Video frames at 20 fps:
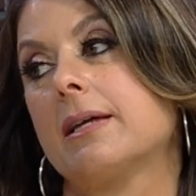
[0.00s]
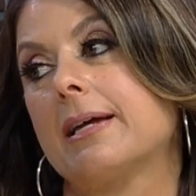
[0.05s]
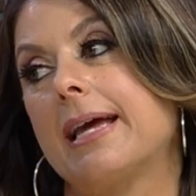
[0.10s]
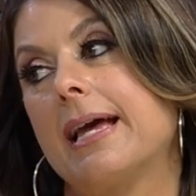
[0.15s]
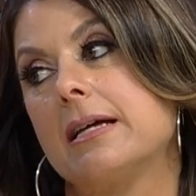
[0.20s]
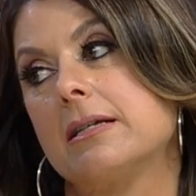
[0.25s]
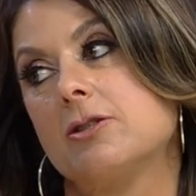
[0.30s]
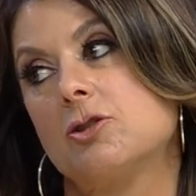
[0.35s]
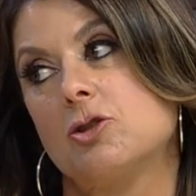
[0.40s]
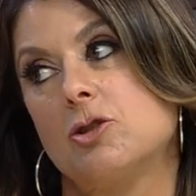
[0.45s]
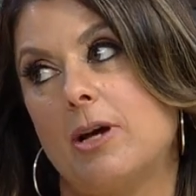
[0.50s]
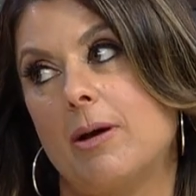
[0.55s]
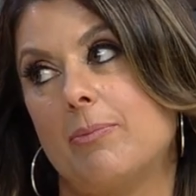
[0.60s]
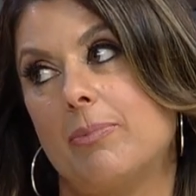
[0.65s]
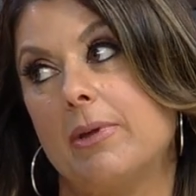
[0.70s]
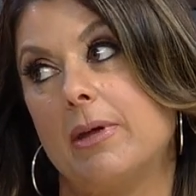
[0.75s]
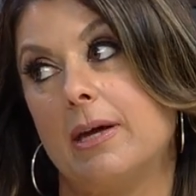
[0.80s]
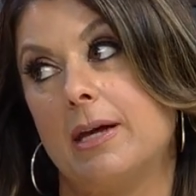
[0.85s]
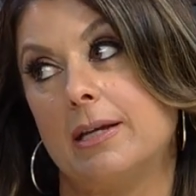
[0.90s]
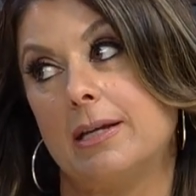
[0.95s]
the guests chop
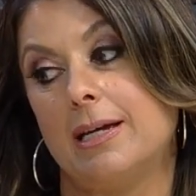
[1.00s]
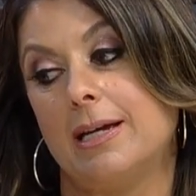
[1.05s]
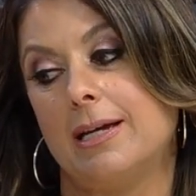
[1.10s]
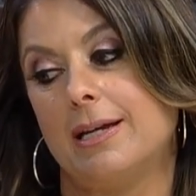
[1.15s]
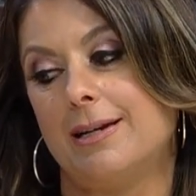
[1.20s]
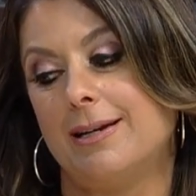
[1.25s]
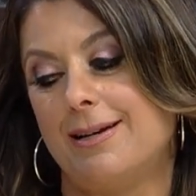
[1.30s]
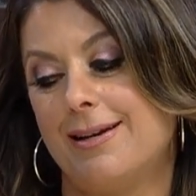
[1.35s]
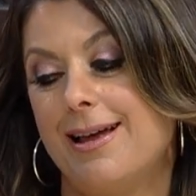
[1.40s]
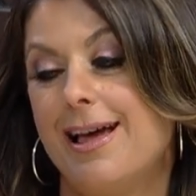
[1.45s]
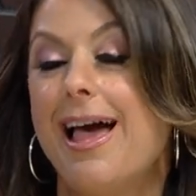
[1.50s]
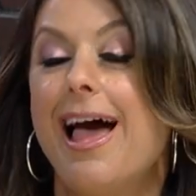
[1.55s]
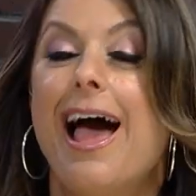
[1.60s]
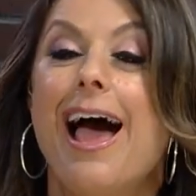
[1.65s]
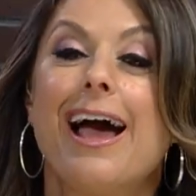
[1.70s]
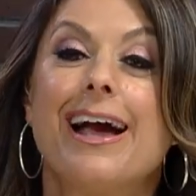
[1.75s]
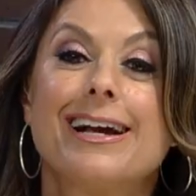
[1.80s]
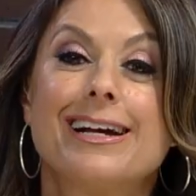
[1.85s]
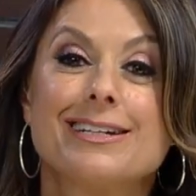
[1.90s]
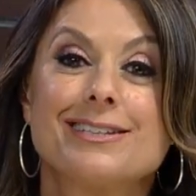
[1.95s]
the onions
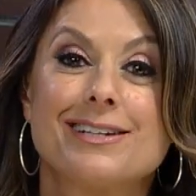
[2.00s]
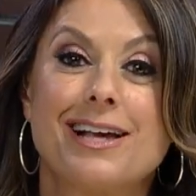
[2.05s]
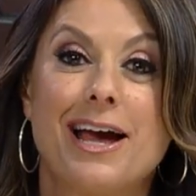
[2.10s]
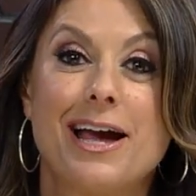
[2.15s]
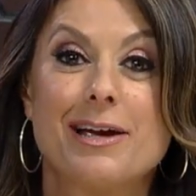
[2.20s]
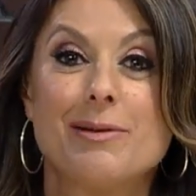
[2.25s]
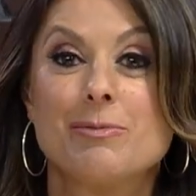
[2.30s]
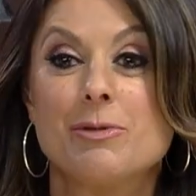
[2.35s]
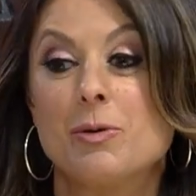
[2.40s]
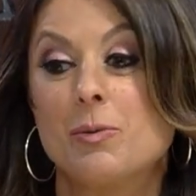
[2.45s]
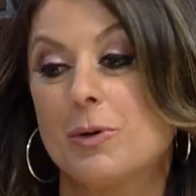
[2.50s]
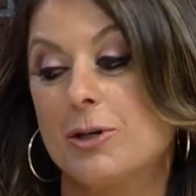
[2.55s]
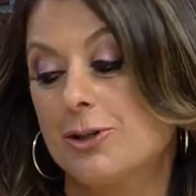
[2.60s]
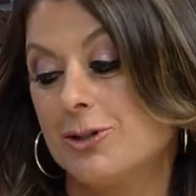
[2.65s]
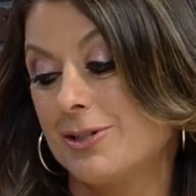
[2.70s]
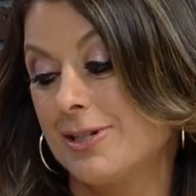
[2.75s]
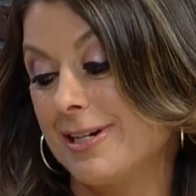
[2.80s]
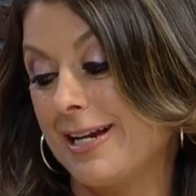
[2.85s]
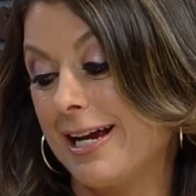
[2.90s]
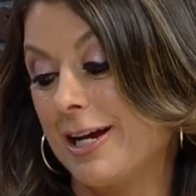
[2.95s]
because I am the
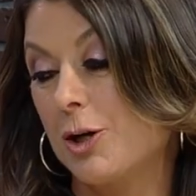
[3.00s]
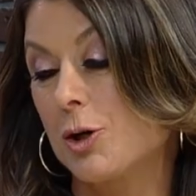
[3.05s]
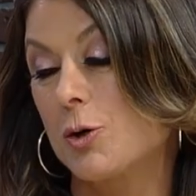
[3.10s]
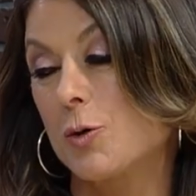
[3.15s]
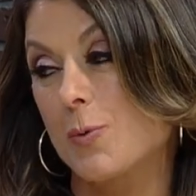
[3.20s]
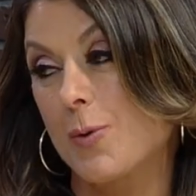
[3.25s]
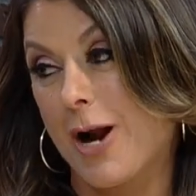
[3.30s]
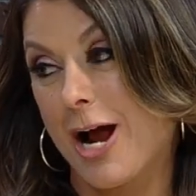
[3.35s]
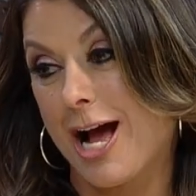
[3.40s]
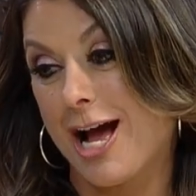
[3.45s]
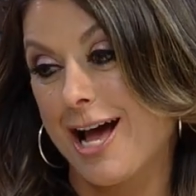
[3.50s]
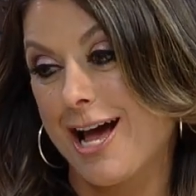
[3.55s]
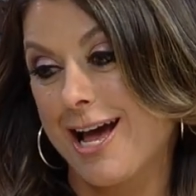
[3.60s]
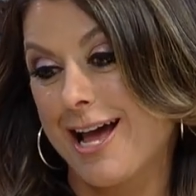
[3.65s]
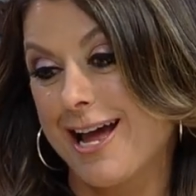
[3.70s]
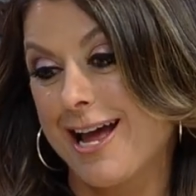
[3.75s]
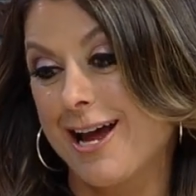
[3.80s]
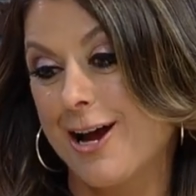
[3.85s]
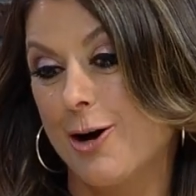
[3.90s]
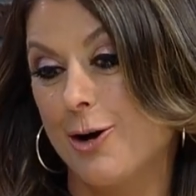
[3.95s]
worst and I
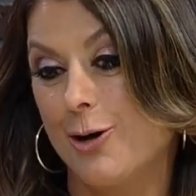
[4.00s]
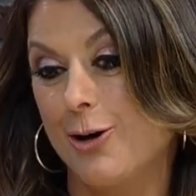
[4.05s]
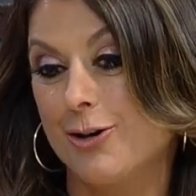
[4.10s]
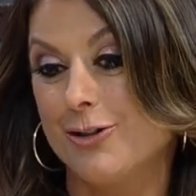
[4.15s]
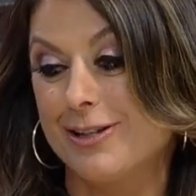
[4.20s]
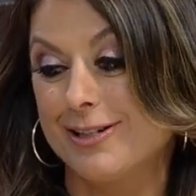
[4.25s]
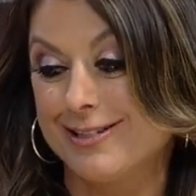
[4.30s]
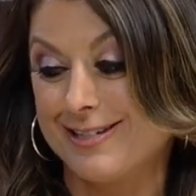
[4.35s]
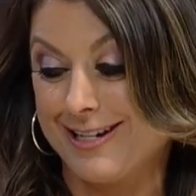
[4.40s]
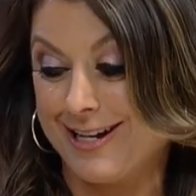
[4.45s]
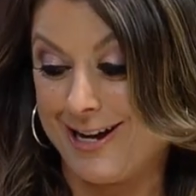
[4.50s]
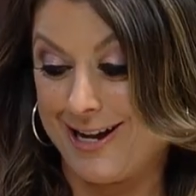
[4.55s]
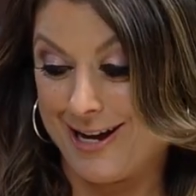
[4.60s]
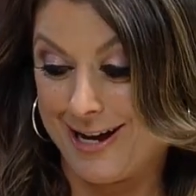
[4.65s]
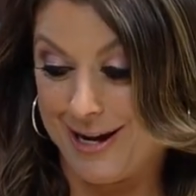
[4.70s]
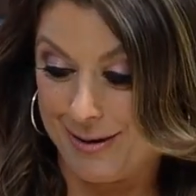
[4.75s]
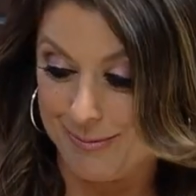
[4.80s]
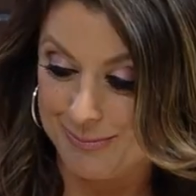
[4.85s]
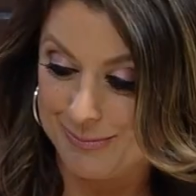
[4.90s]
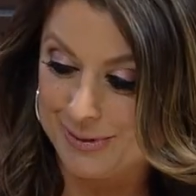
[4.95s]
cry all the
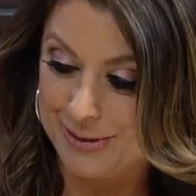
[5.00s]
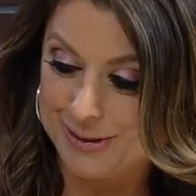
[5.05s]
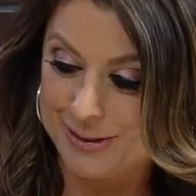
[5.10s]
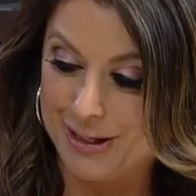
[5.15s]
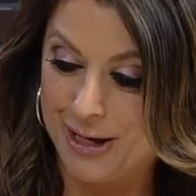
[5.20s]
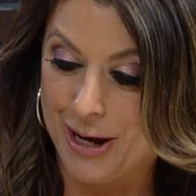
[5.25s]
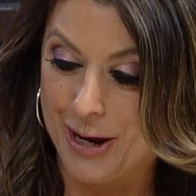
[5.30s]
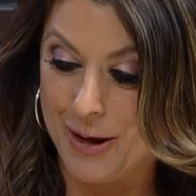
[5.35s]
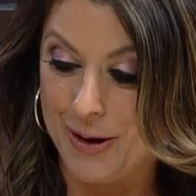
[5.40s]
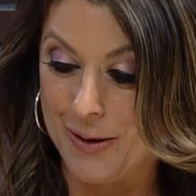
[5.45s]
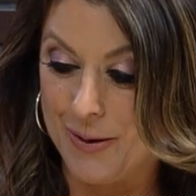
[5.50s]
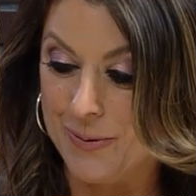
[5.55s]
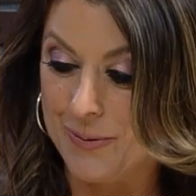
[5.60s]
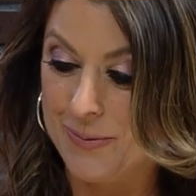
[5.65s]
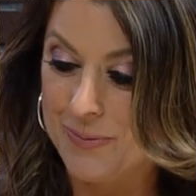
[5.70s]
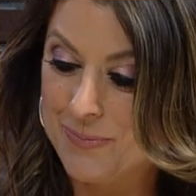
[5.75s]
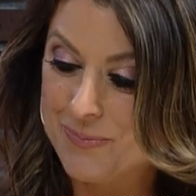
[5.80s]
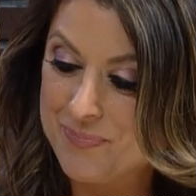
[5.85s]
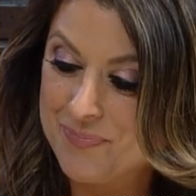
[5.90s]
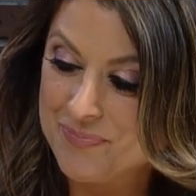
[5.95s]
time. So,
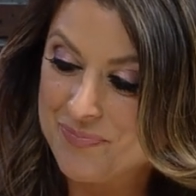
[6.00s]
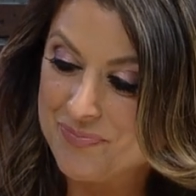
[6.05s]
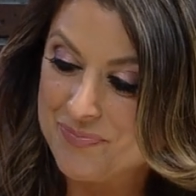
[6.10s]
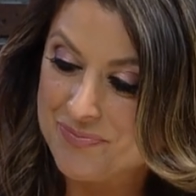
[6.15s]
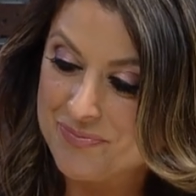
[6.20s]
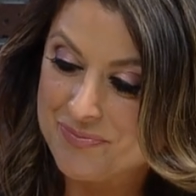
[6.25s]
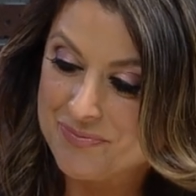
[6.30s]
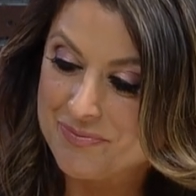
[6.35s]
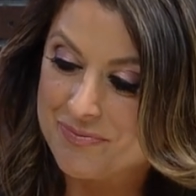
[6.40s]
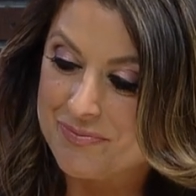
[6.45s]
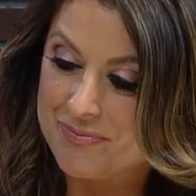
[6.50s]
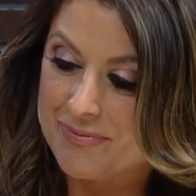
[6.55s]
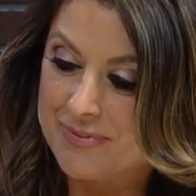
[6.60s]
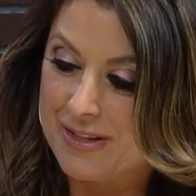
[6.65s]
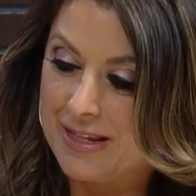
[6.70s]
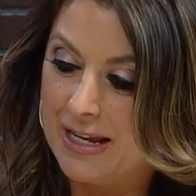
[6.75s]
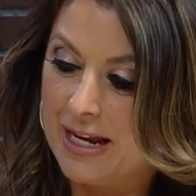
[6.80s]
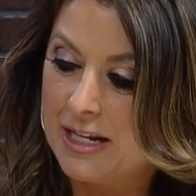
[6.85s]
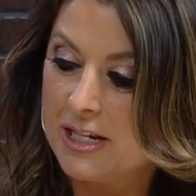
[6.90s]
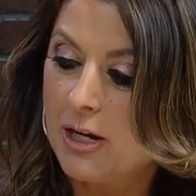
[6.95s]

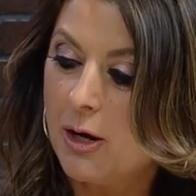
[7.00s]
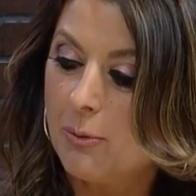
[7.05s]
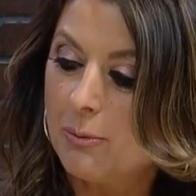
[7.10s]
and you